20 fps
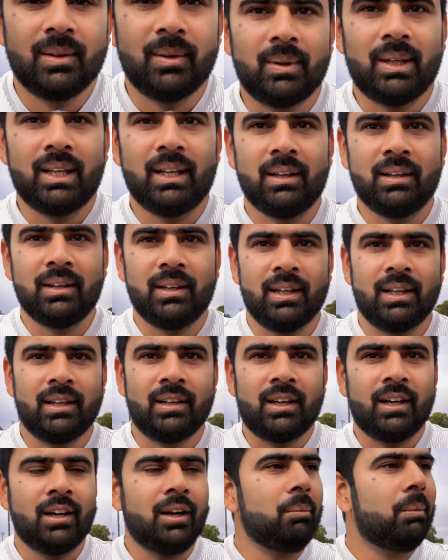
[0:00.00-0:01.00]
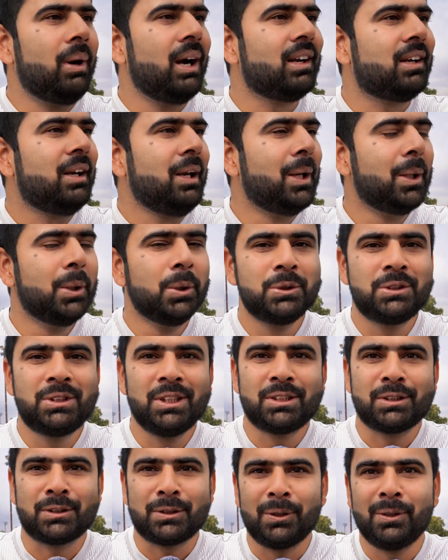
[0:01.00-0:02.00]
Well, uh, I might lose
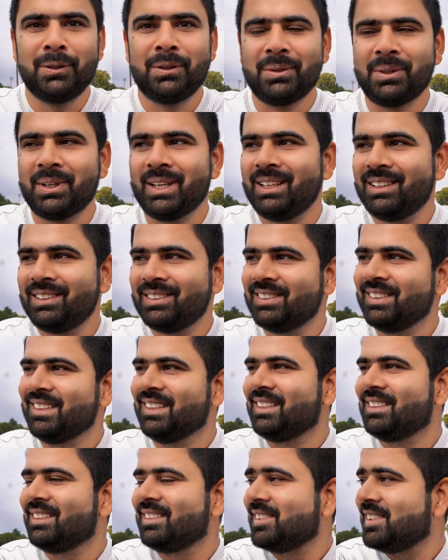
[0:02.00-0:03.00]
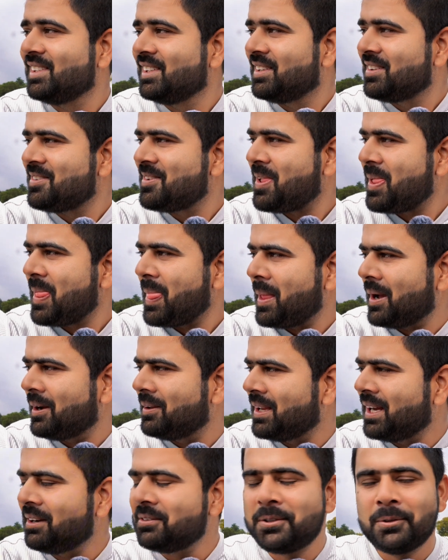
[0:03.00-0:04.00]
this drone today.
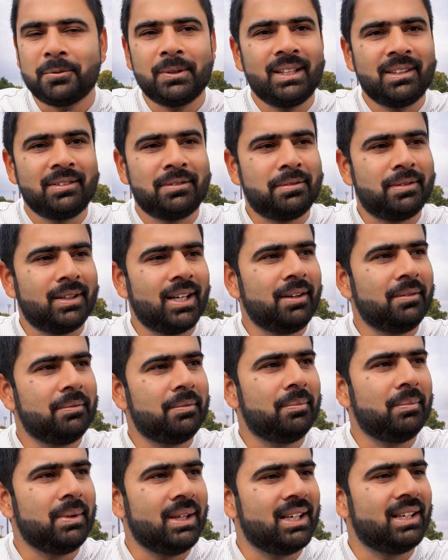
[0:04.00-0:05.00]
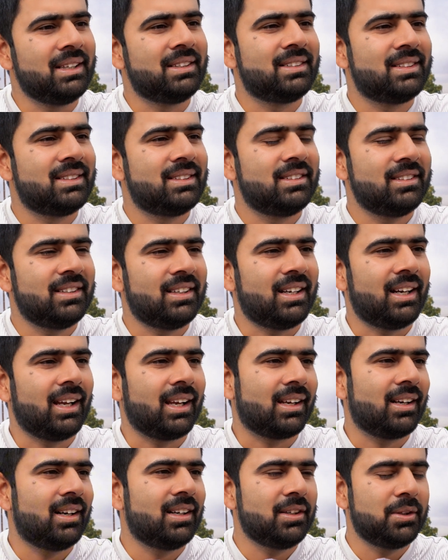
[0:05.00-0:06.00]
I'll have to wait five minutes.
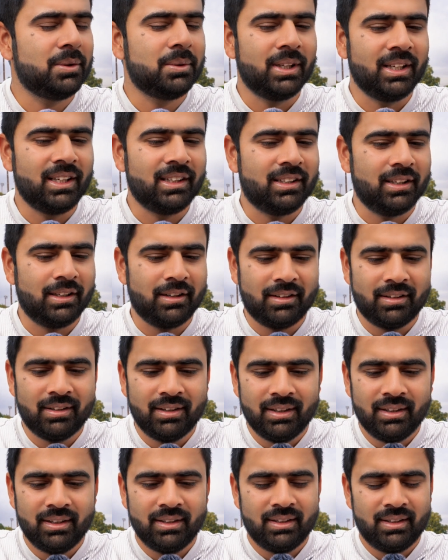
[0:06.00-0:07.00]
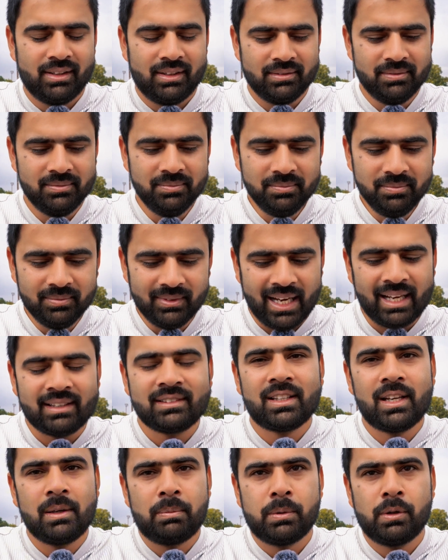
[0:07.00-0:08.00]
I can't do anything.
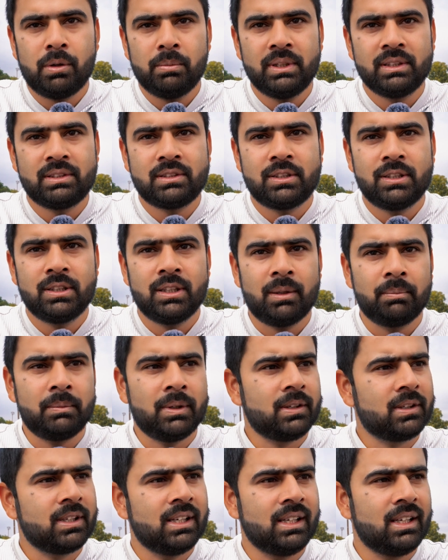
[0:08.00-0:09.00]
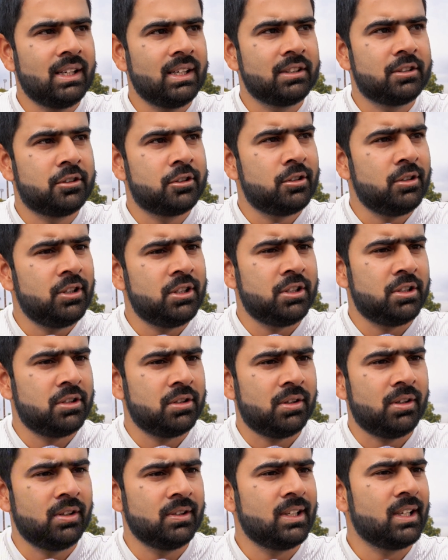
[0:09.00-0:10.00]
As I promised, I'm not gonna switch
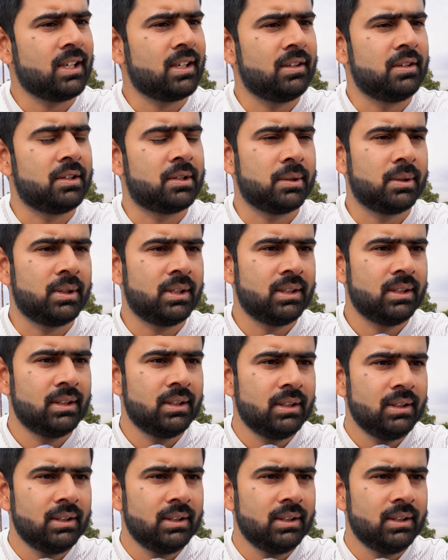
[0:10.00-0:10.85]
on the controller.